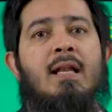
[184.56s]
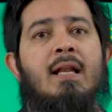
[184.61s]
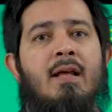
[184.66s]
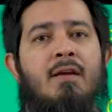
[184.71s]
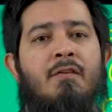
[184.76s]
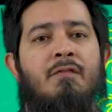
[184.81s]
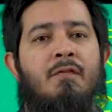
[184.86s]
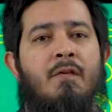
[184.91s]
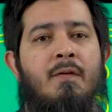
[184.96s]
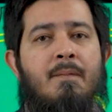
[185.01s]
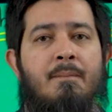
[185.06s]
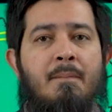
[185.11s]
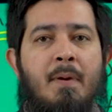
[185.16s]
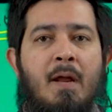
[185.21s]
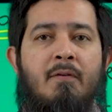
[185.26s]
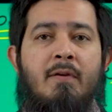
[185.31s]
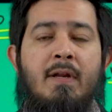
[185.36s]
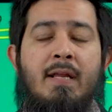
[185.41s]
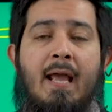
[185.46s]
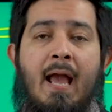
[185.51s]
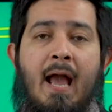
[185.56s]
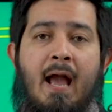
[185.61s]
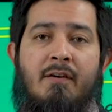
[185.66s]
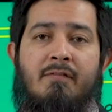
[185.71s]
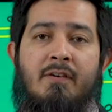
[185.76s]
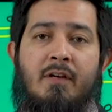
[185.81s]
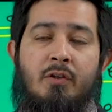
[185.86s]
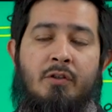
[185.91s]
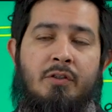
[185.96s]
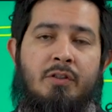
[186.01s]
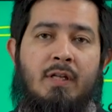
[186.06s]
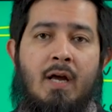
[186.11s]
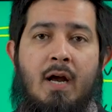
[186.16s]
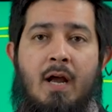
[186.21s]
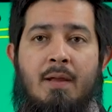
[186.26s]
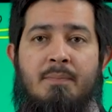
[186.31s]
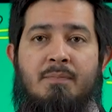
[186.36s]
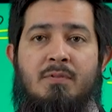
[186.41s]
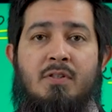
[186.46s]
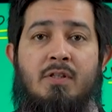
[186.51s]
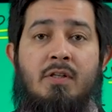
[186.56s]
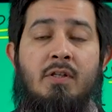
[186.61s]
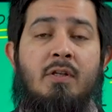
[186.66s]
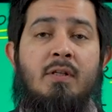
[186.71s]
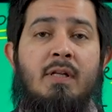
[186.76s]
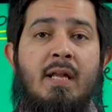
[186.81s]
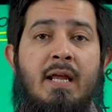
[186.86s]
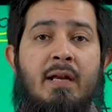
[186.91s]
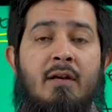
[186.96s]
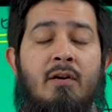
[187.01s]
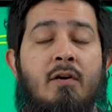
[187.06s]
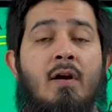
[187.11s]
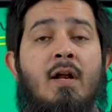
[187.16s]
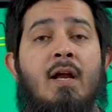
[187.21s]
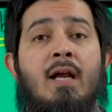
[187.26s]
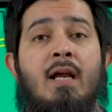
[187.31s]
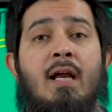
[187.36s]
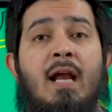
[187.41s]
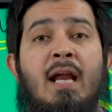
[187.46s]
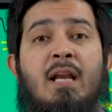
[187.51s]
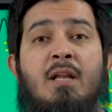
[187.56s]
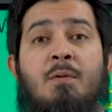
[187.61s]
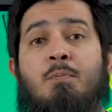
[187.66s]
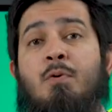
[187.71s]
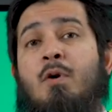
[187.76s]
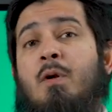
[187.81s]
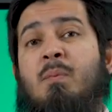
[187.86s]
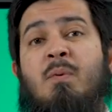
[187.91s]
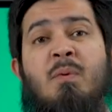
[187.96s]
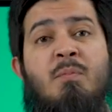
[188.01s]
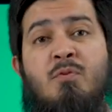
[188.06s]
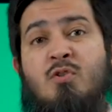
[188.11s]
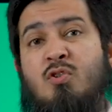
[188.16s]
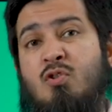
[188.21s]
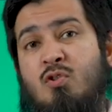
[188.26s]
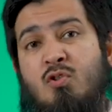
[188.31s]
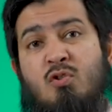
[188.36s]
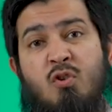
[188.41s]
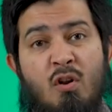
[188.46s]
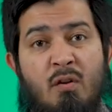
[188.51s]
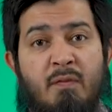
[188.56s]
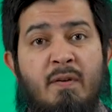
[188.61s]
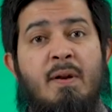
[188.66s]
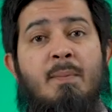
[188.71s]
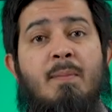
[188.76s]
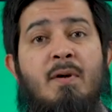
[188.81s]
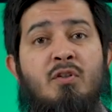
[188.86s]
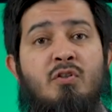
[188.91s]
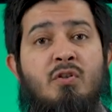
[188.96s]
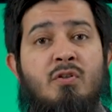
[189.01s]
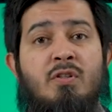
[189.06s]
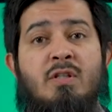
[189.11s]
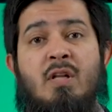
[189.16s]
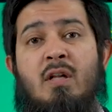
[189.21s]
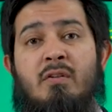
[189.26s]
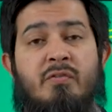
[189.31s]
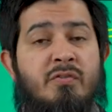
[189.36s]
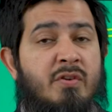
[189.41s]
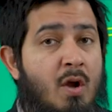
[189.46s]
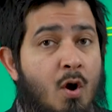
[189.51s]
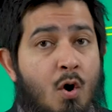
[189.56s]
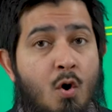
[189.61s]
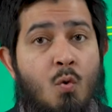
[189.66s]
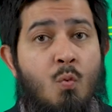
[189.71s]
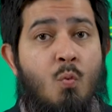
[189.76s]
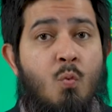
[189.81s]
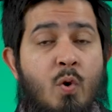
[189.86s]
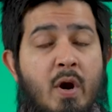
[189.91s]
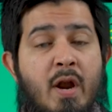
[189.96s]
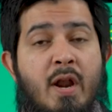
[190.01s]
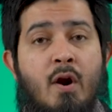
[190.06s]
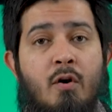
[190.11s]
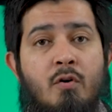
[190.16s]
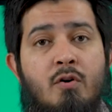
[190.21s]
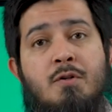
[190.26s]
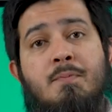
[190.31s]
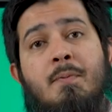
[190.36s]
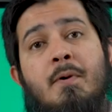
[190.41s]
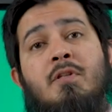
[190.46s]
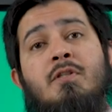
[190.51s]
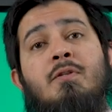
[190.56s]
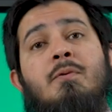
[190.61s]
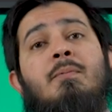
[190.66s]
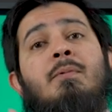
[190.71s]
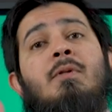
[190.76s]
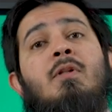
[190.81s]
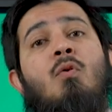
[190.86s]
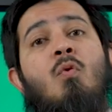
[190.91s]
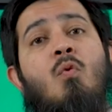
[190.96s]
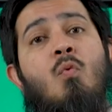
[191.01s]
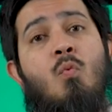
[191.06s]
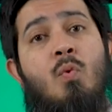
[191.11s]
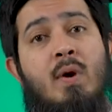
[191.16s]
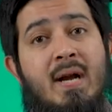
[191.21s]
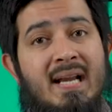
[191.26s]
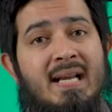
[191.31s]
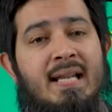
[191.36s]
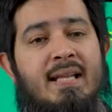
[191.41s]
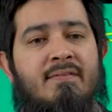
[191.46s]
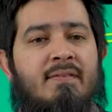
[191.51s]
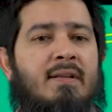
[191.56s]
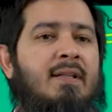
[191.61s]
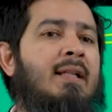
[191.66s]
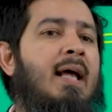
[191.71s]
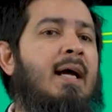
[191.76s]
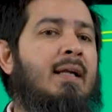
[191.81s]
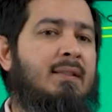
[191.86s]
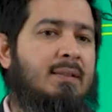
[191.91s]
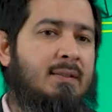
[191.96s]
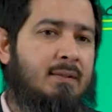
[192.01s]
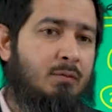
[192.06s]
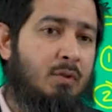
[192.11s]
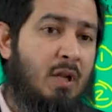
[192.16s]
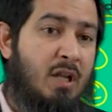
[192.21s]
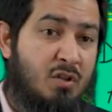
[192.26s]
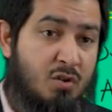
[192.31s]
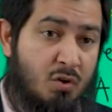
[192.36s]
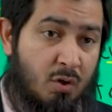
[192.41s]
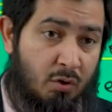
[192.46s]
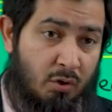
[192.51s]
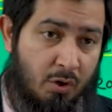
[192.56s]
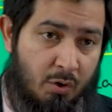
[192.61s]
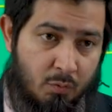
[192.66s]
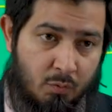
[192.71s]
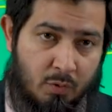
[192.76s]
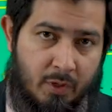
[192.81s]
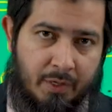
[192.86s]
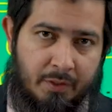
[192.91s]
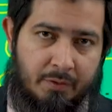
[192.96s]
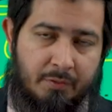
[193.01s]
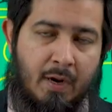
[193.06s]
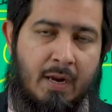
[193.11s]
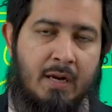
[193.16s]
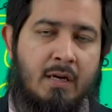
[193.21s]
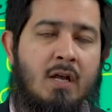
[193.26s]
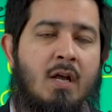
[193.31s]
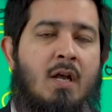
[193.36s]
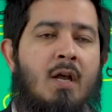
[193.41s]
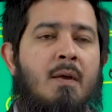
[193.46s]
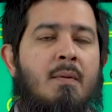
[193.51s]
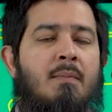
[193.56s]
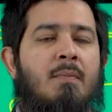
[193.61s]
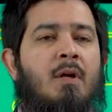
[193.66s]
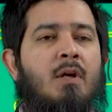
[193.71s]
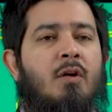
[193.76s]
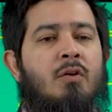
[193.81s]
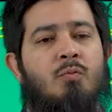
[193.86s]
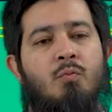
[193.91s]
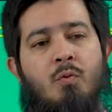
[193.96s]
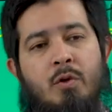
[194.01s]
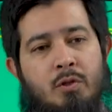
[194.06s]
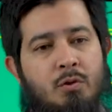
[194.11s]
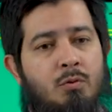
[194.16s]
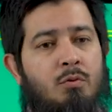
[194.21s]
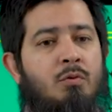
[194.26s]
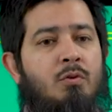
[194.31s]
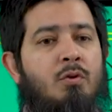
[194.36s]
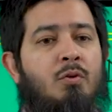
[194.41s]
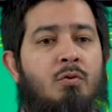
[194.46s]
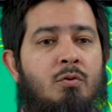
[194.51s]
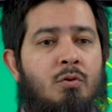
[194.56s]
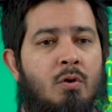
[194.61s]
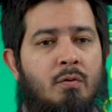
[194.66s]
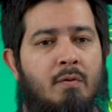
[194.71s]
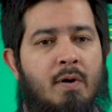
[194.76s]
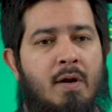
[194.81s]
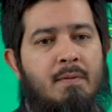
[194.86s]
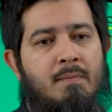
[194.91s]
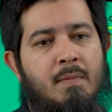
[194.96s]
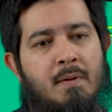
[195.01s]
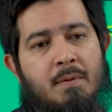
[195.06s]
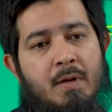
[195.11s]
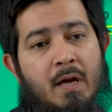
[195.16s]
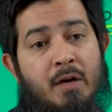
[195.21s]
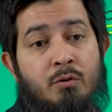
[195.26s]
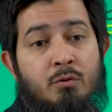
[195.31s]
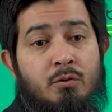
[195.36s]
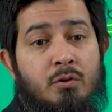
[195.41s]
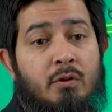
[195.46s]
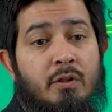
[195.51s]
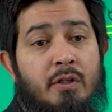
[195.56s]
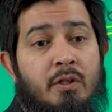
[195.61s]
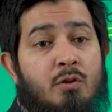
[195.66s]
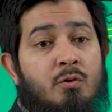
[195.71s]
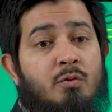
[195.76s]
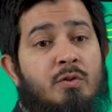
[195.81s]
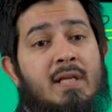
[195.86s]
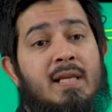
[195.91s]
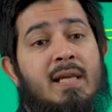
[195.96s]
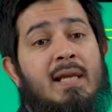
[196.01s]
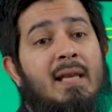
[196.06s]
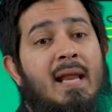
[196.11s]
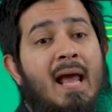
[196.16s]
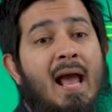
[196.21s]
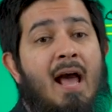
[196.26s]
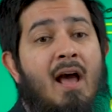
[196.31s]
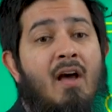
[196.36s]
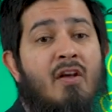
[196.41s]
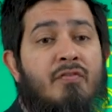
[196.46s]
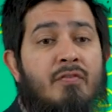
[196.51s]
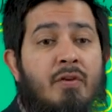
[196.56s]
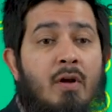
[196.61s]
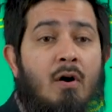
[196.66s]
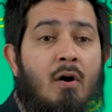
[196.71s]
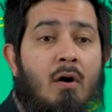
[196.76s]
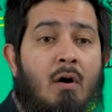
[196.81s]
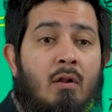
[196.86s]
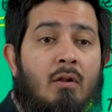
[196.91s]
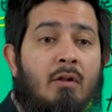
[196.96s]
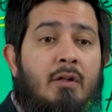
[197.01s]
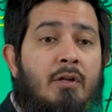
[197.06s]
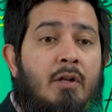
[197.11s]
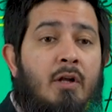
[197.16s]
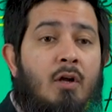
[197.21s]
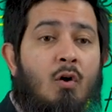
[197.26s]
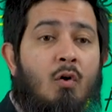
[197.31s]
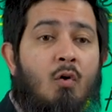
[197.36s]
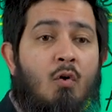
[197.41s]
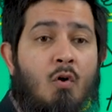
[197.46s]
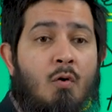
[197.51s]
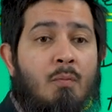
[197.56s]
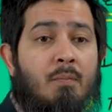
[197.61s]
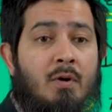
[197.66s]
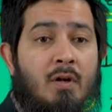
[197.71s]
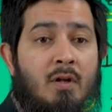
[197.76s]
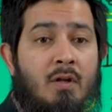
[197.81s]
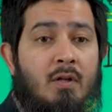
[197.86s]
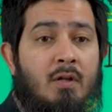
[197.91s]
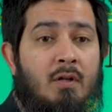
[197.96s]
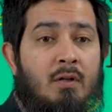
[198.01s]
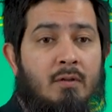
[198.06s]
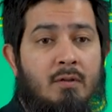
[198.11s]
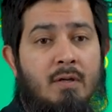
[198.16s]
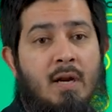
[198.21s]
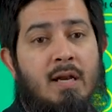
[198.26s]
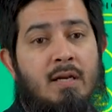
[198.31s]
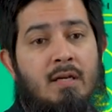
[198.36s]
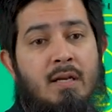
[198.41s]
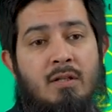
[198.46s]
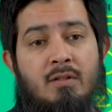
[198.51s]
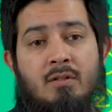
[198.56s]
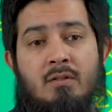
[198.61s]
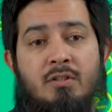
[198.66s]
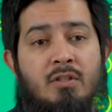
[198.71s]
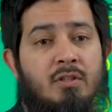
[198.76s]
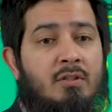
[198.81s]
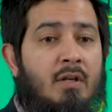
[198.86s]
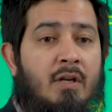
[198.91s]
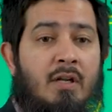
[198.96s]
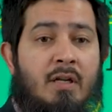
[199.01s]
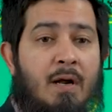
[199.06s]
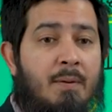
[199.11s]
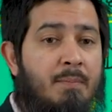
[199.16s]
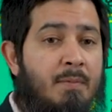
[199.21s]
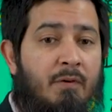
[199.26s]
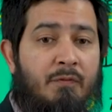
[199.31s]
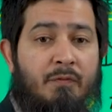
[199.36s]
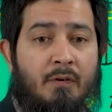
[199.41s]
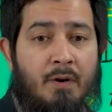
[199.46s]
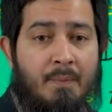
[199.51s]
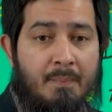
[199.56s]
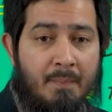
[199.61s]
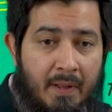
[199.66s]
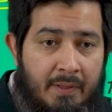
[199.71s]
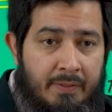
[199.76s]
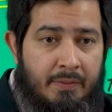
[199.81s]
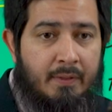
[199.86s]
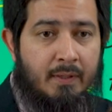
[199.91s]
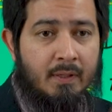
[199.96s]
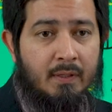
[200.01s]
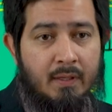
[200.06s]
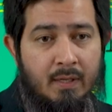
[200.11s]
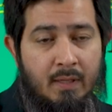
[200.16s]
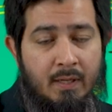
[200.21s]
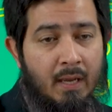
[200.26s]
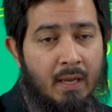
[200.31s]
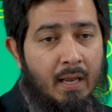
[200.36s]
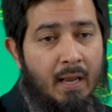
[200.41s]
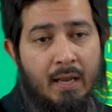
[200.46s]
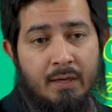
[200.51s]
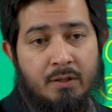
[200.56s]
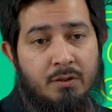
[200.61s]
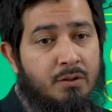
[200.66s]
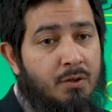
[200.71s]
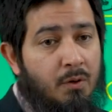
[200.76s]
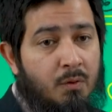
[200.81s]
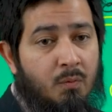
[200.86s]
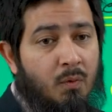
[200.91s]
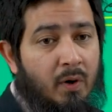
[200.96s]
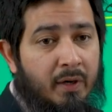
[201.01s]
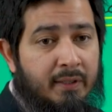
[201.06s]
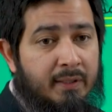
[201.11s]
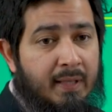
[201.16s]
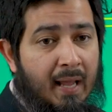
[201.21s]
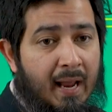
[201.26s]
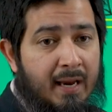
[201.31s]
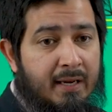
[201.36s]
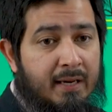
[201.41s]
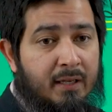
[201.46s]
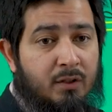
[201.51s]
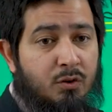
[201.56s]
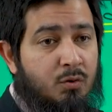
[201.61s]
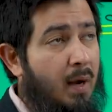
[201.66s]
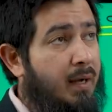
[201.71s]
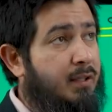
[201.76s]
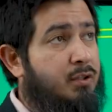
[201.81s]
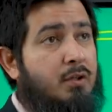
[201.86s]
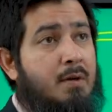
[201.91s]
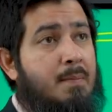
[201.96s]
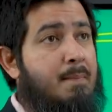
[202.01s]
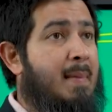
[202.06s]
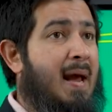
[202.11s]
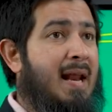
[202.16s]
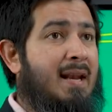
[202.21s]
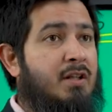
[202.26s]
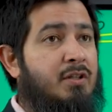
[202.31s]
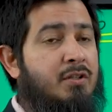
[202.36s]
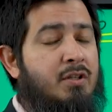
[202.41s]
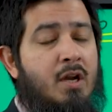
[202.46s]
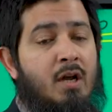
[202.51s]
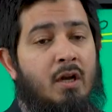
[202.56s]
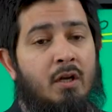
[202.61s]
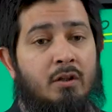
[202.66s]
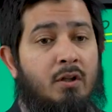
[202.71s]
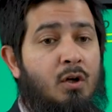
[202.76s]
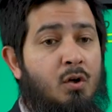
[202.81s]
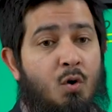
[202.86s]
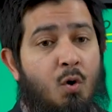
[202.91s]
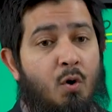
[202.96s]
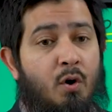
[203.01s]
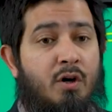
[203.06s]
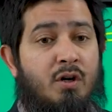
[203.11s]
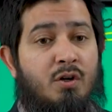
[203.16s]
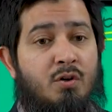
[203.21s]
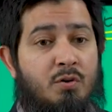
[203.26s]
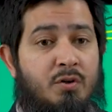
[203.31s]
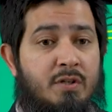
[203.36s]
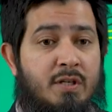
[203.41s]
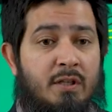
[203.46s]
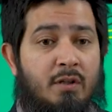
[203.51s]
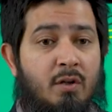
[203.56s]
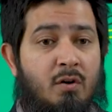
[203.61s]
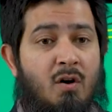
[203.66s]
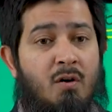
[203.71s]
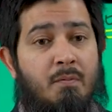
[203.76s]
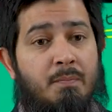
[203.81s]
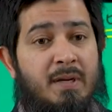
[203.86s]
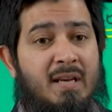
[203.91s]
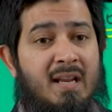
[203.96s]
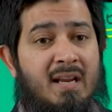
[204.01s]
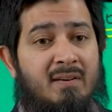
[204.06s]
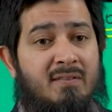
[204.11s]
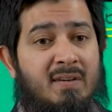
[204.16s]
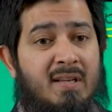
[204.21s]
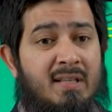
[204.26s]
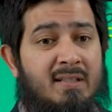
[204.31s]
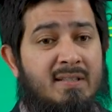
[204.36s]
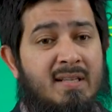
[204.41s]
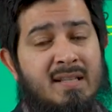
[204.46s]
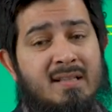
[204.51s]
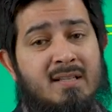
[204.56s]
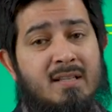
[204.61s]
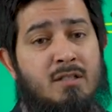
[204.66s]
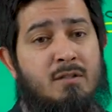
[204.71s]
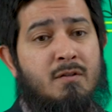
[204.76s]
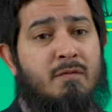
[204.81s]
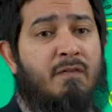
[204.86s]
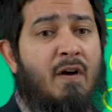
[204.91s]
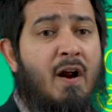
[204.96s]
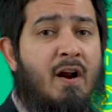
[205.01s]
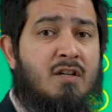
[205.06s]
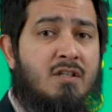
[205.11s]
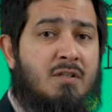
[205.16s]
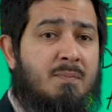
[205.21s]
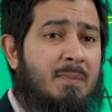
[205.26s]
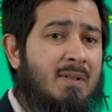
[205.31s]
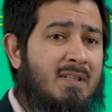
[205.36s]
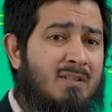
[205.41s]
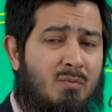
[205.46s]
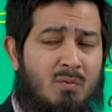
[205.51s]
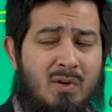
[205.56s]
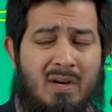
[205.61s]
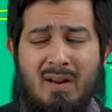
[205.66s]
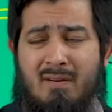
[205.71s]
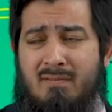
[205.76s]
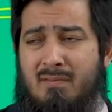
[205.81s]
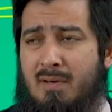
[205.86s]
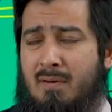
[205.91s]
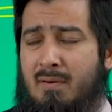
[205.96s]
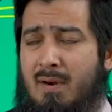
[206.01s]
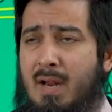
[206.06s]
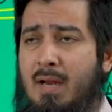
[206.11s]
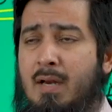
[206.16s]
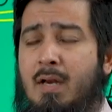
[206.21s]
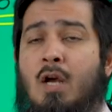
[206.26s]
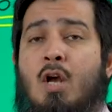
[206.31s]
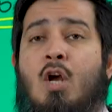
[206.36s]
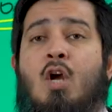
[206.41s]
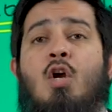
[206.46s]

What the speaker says: Live, marry, have a good time, see you later. Any problems, solve it amongst yourselves. We're not responsible, we're leaving. That is not gonna work, right? Because what do you know, right? Maybe Anu's only using it as a holiday home, right? And you're just gonna come here for a month and don't want the headache to actually manage the corridors and the common areas and the fire spills, whatever, right?